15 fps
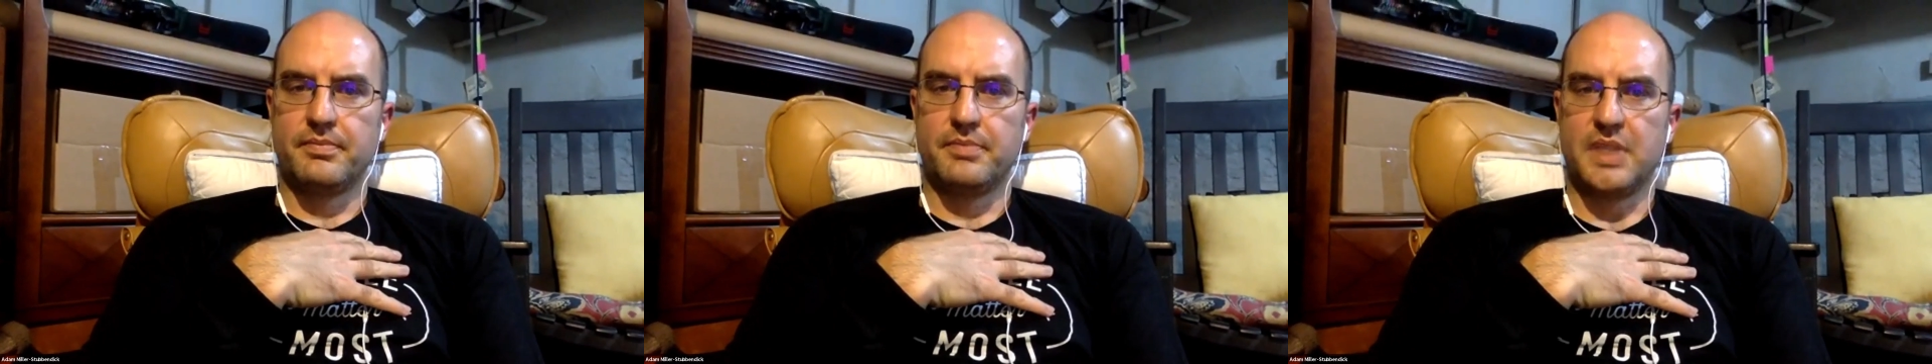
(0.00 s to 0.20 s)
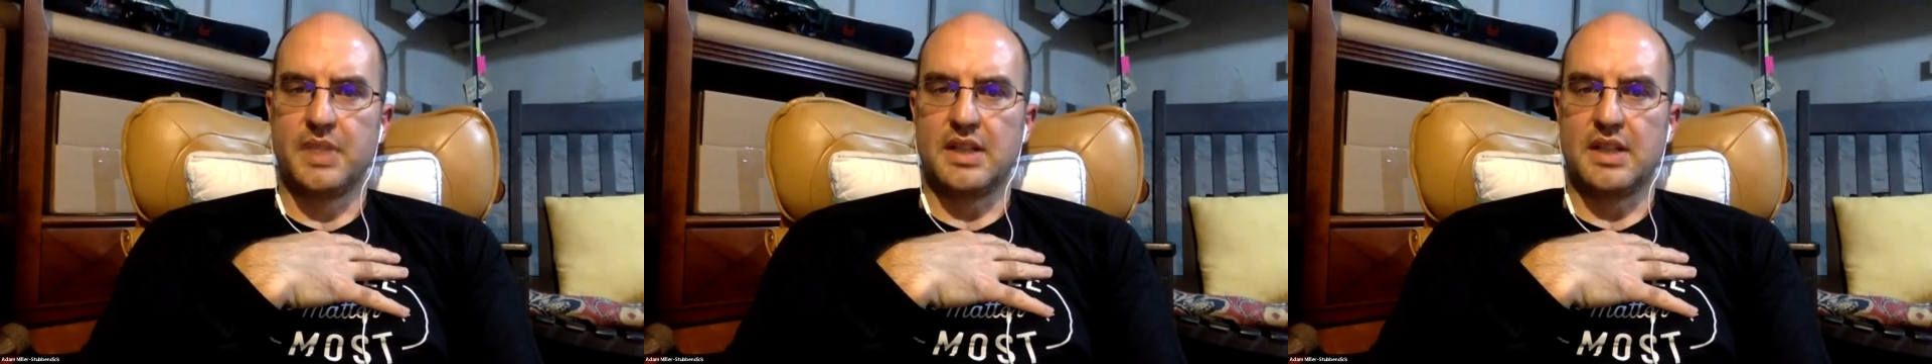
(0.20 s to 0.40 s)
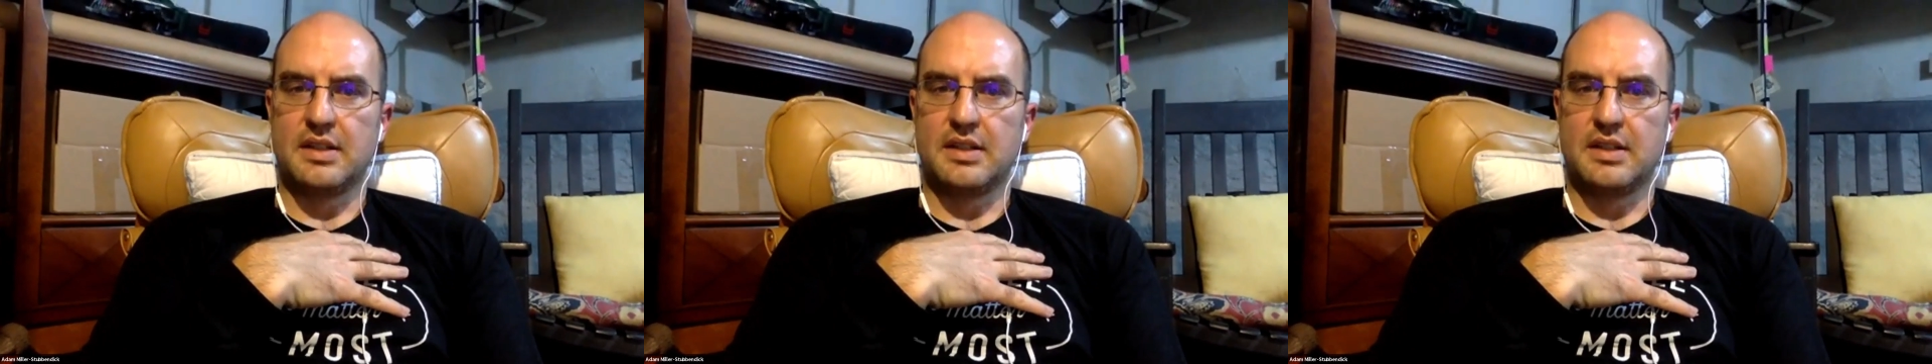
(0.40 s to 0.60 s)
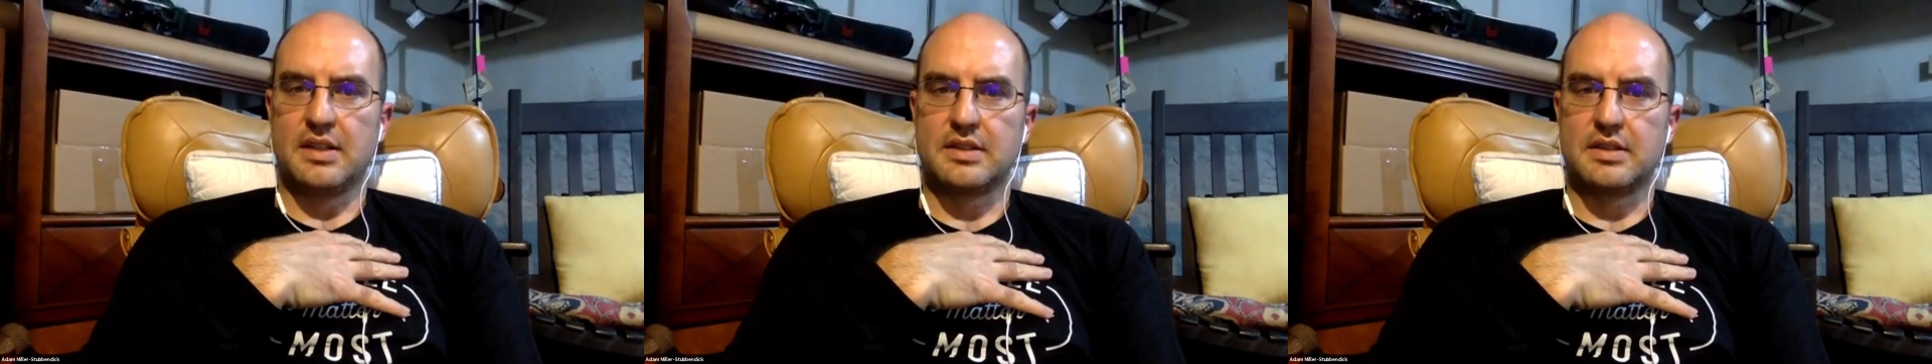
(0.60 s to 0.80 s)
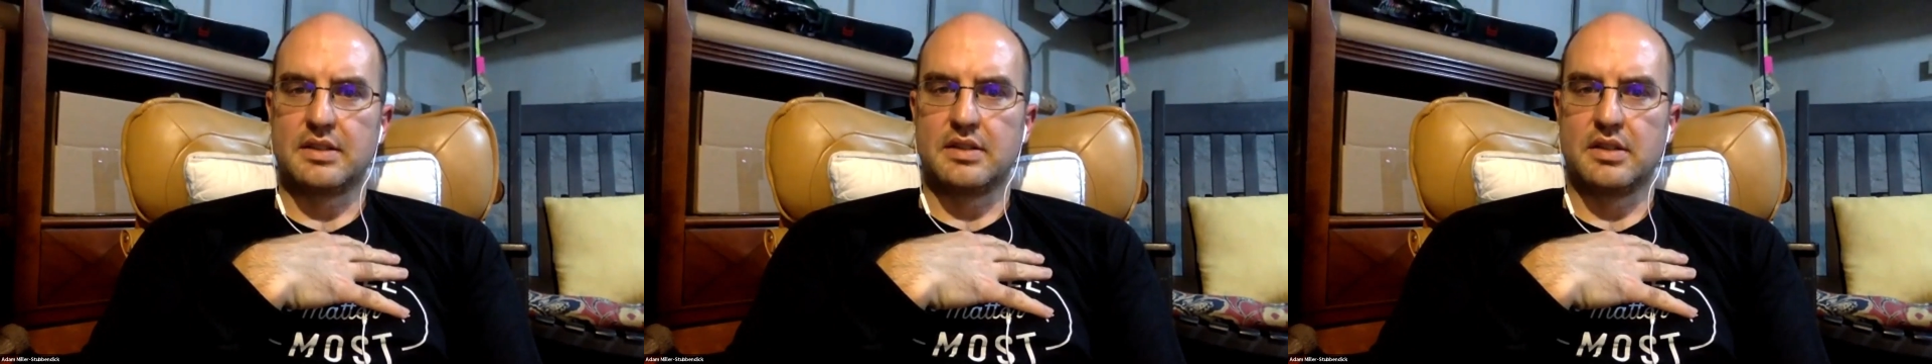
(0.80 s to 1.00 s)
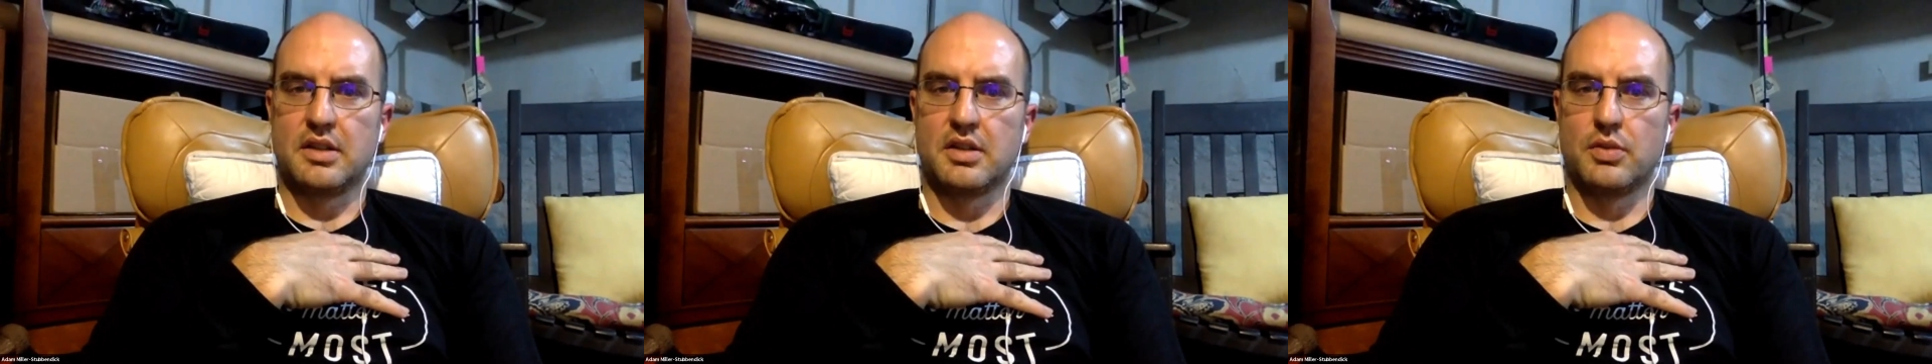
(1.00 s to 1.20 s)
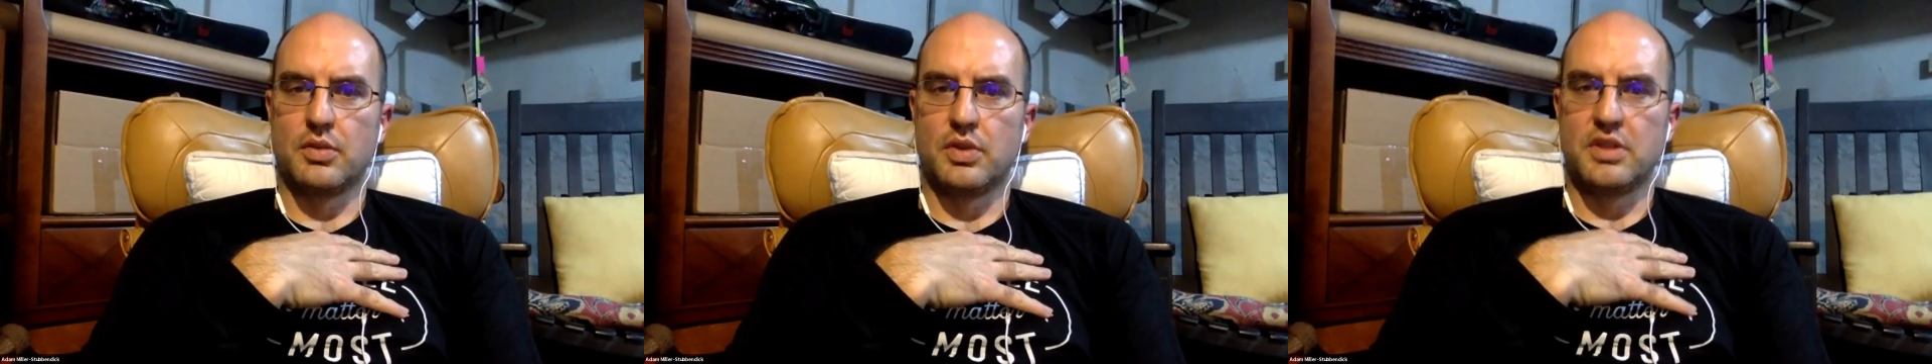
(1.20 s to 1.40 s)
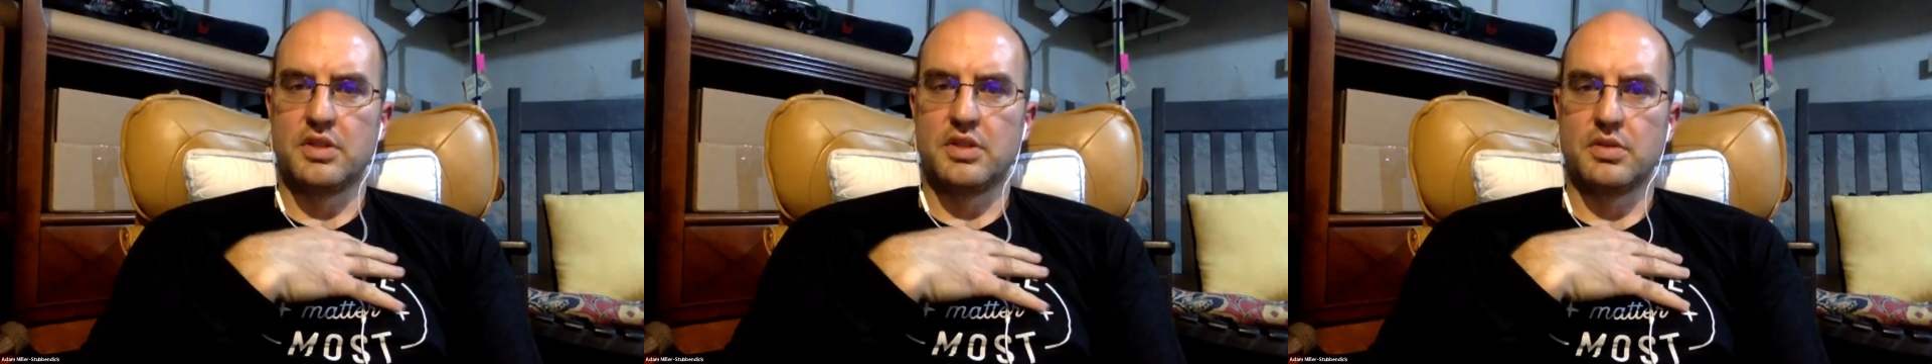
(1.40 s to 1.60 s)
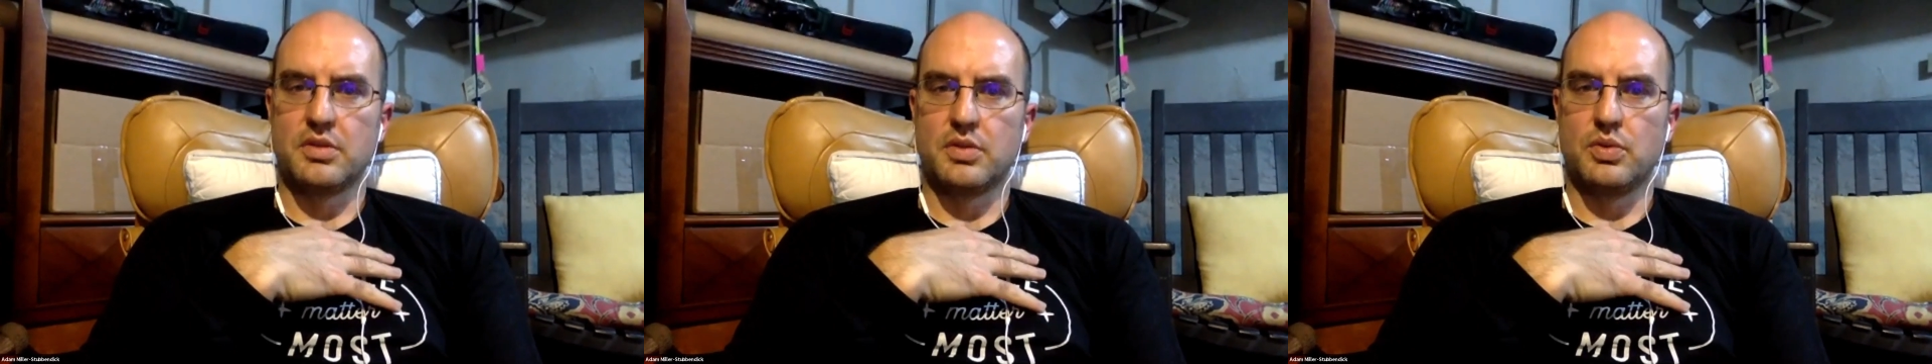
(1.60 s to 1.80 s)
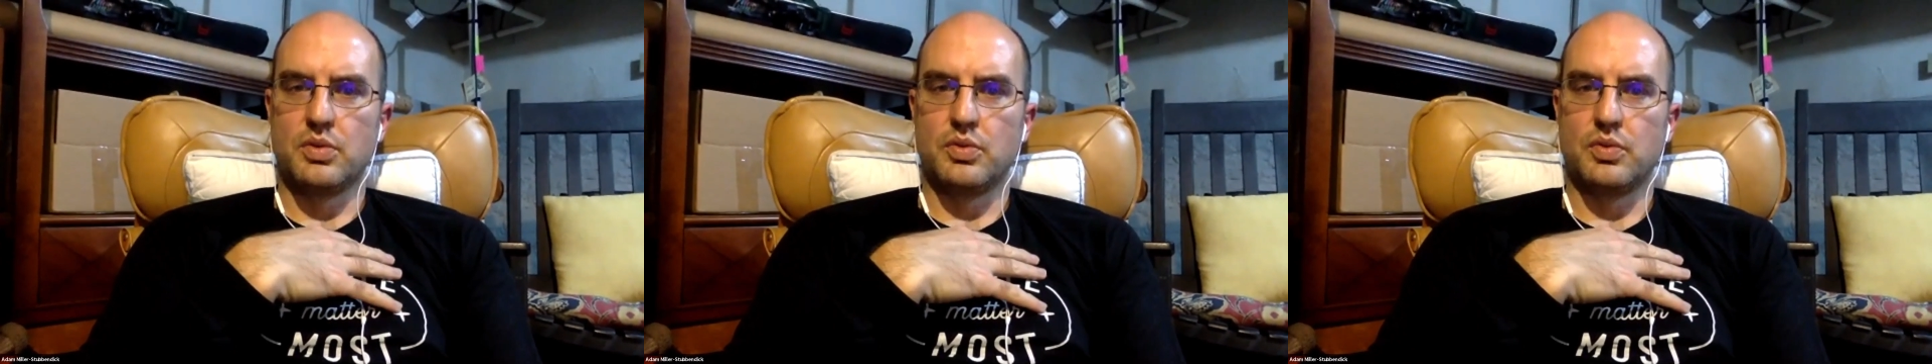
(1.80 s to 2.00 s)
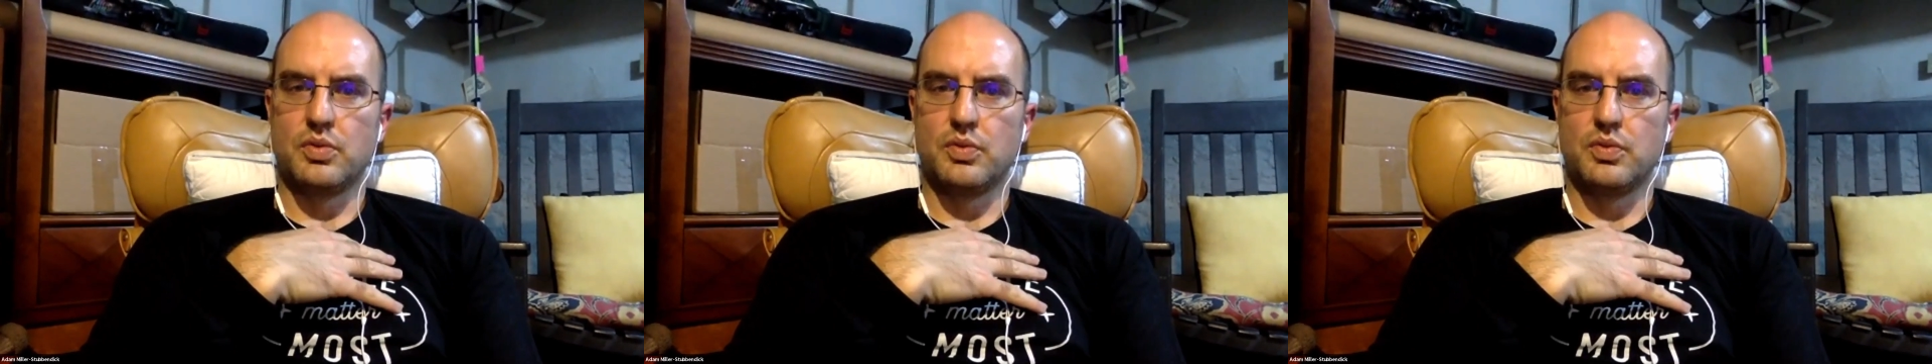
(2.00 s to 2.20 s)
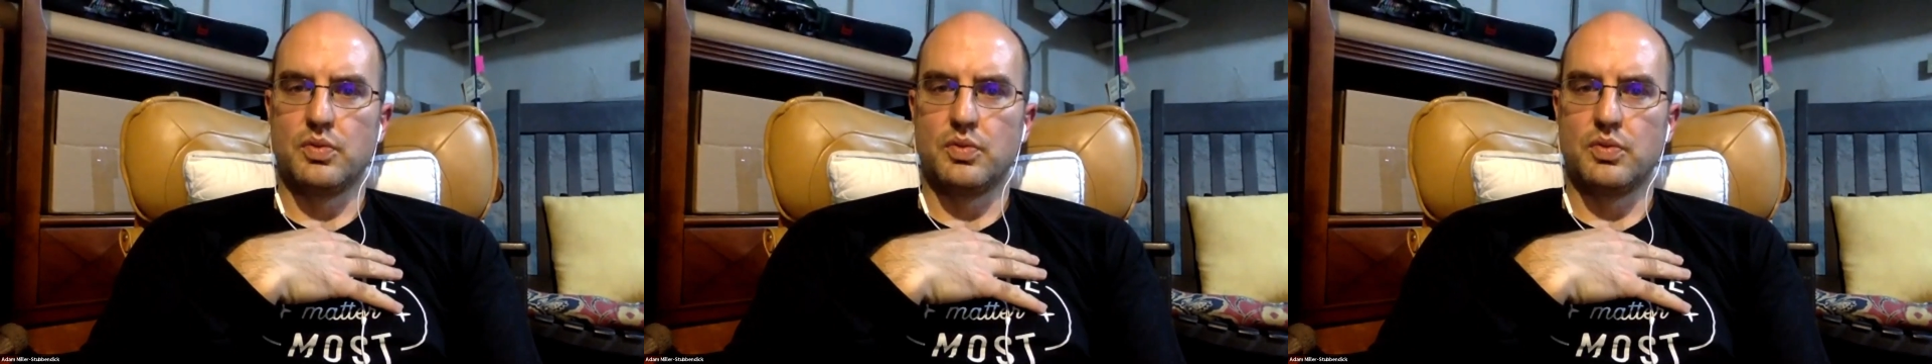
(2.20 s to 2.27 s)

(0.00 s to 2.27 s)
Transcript: because they're the ones who,